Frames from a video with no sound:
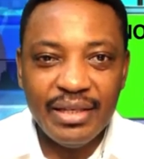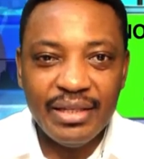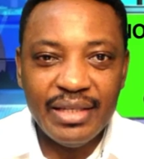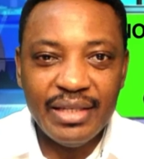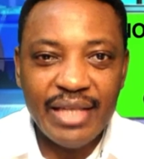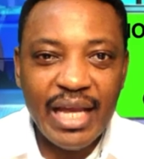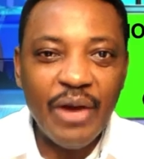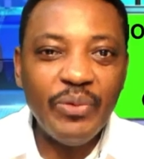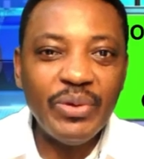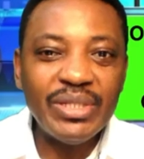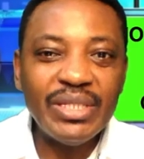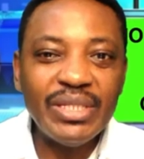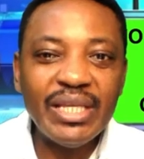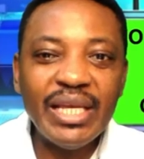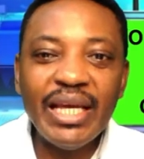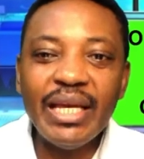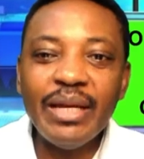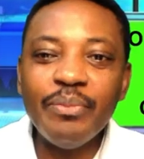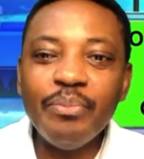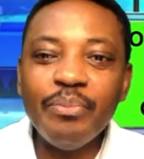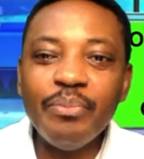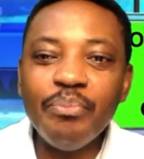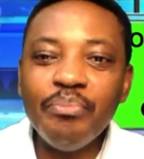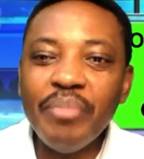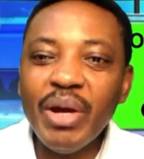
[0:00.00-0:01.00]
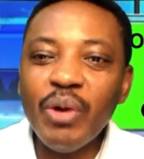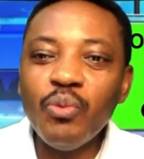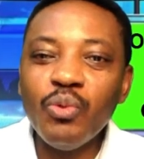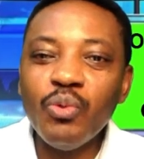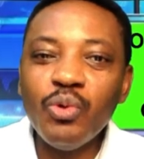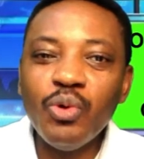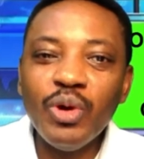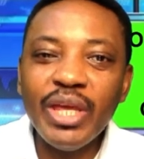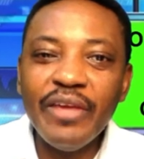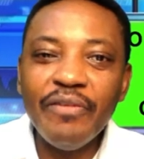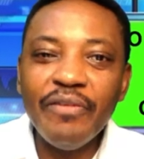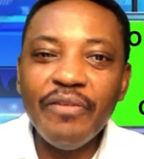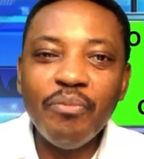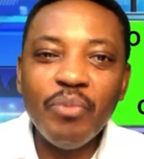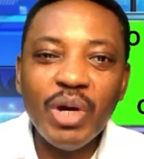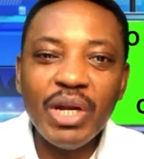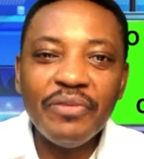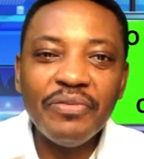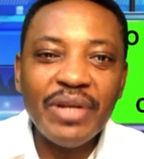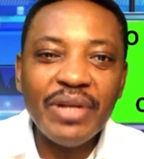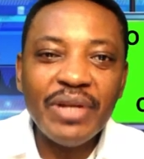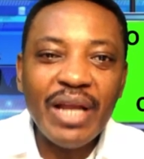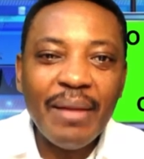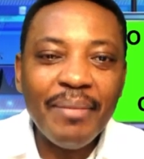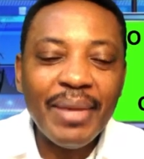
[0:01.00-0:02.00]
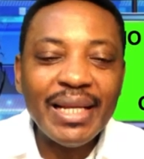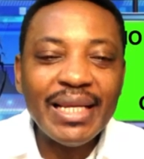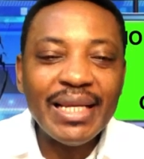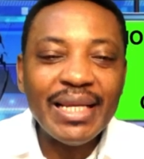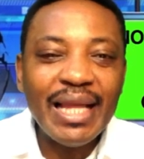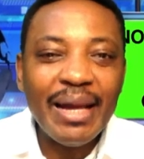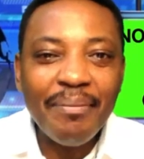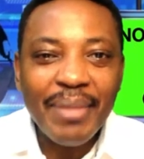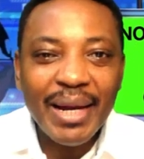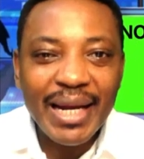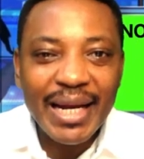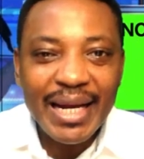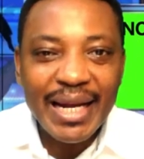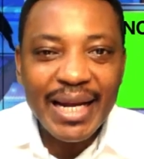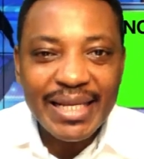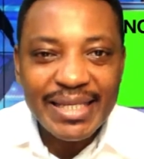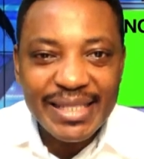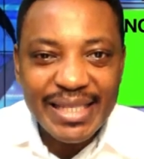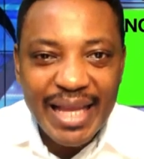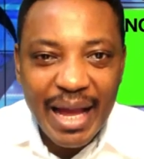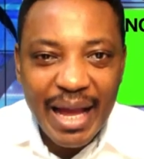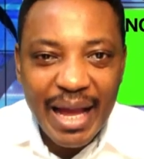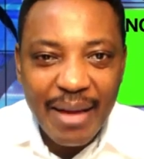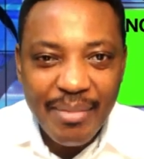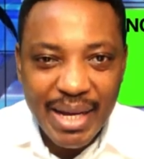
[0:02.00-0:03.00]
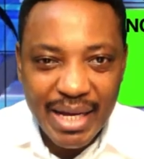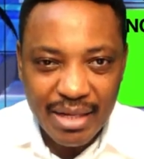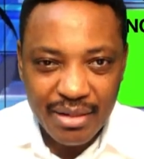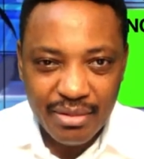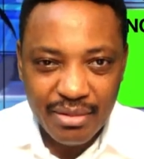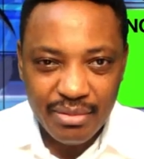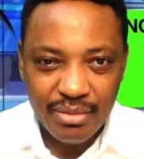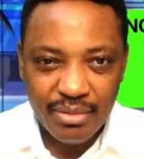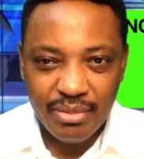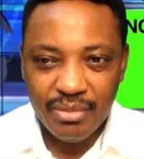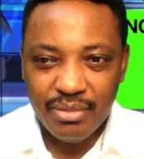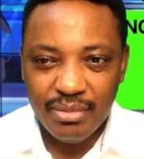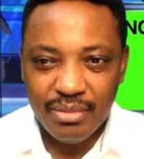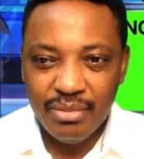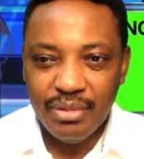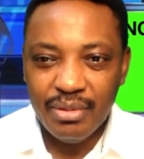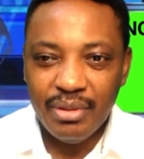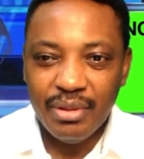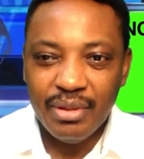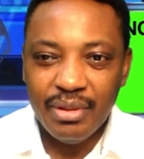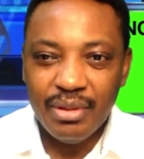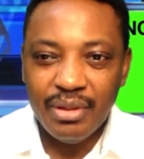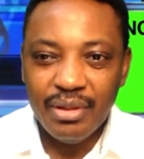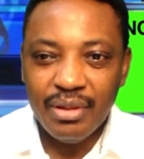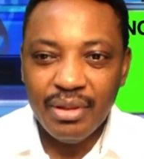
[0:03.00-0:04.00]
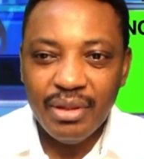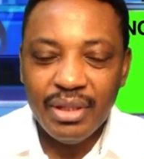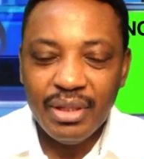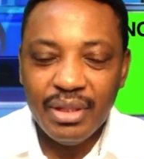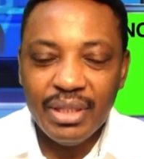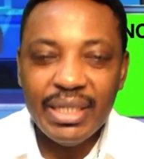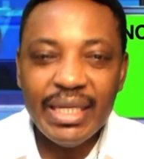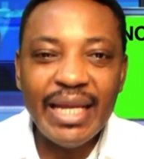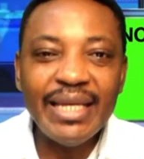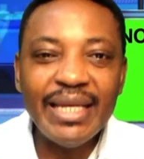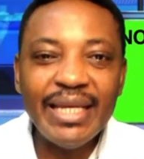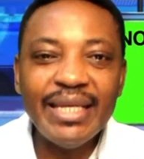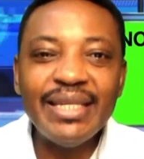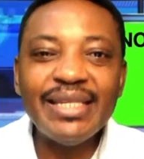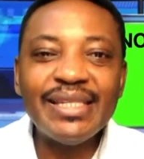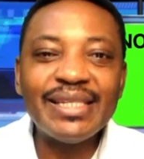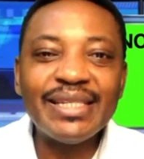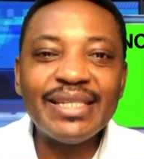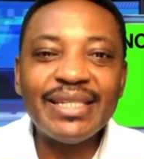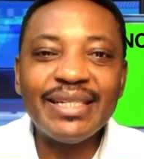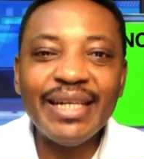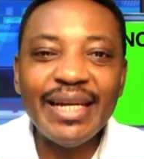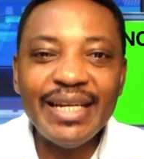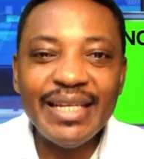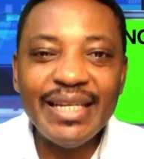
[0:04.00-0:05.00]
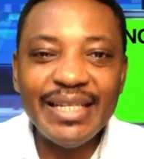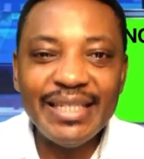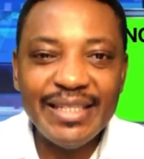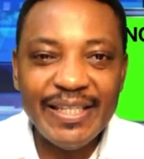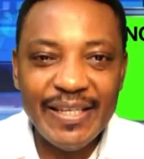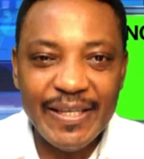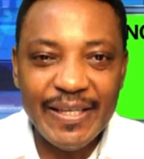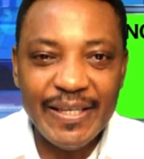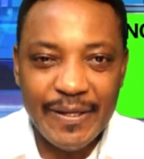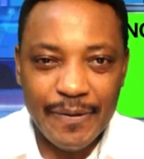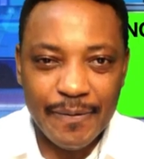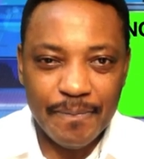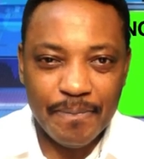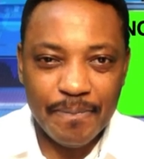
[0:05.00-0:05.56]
Tell we say, make we not give money for that man. That man is a scammer. Then discredit ye.